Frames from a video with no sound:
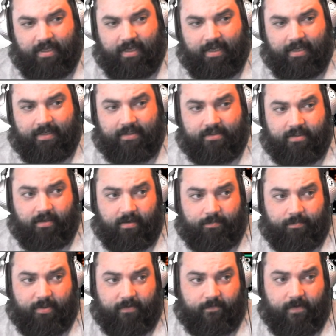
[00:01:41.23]
it's going
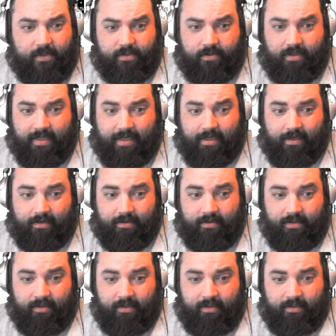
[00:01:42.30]
to be featured on
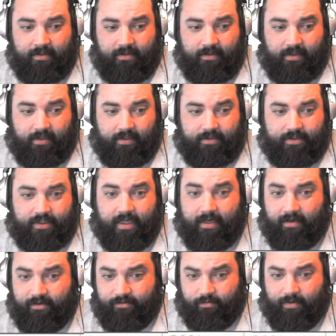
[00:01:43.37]

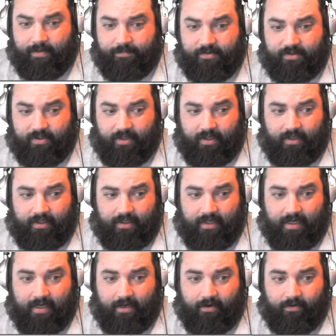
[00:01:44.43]
CHEDDAR's website
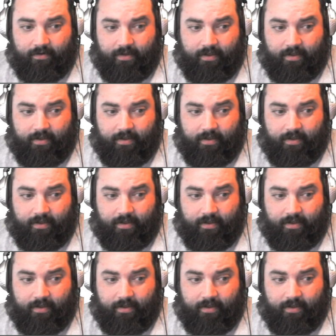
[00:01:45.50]
now